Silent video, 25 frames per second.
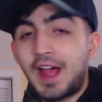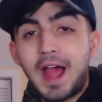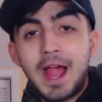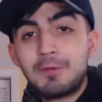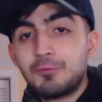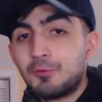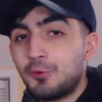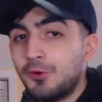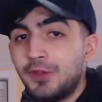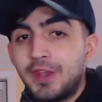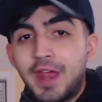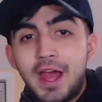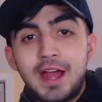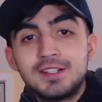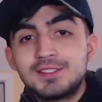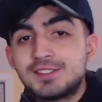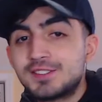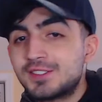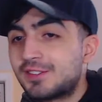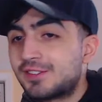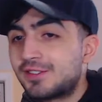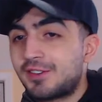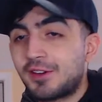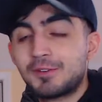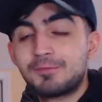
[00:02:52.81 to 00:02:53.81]
I will not
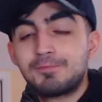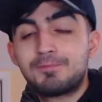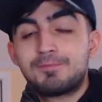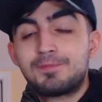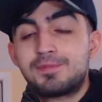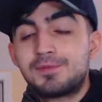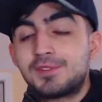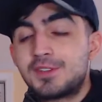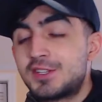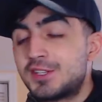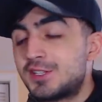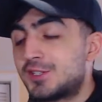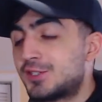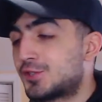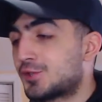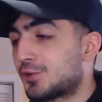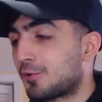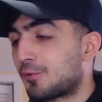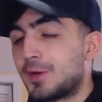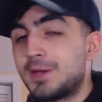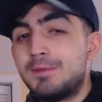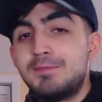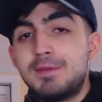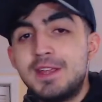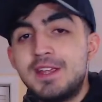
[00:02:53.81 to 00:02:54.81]
just start
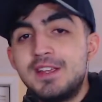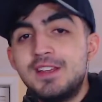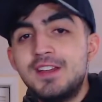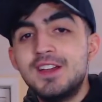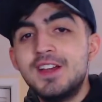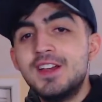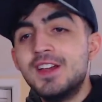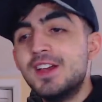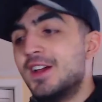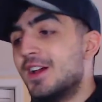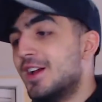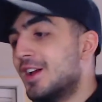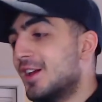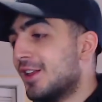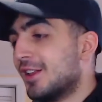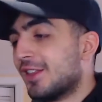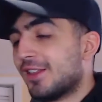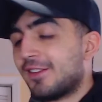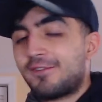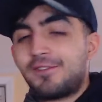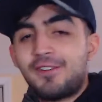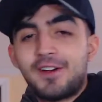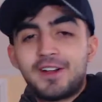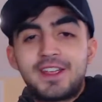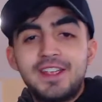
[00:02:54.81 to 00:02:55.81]
streaming
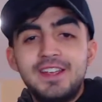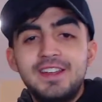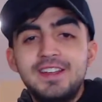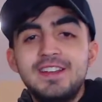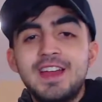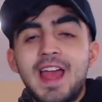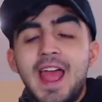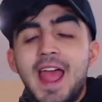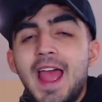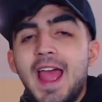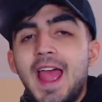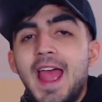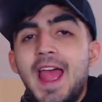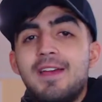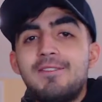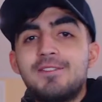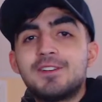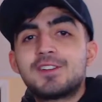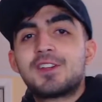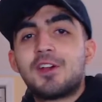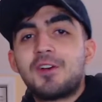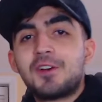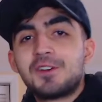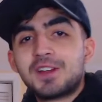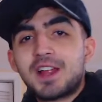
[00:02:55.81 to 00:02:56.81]
fucking
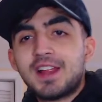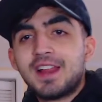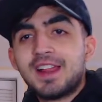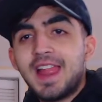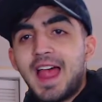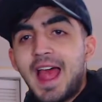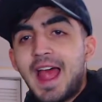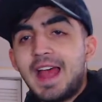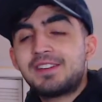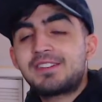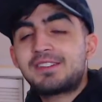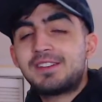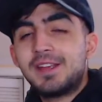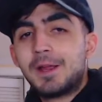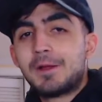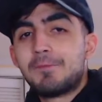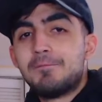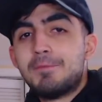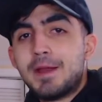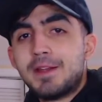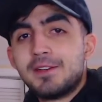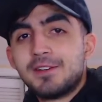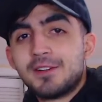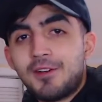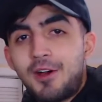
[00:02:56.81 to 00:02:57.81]
Avatar The Last
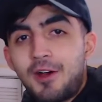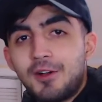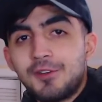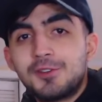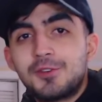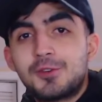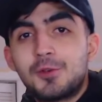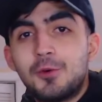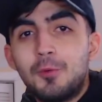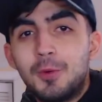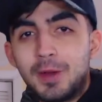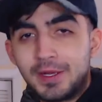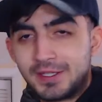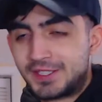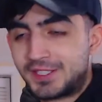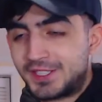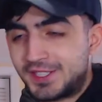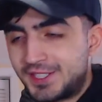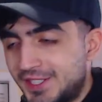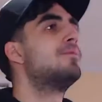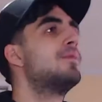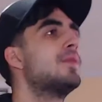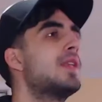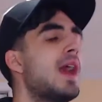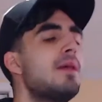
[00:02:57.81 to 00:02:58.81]
Airbender on
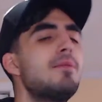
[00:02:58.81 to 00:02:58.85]
Twitch.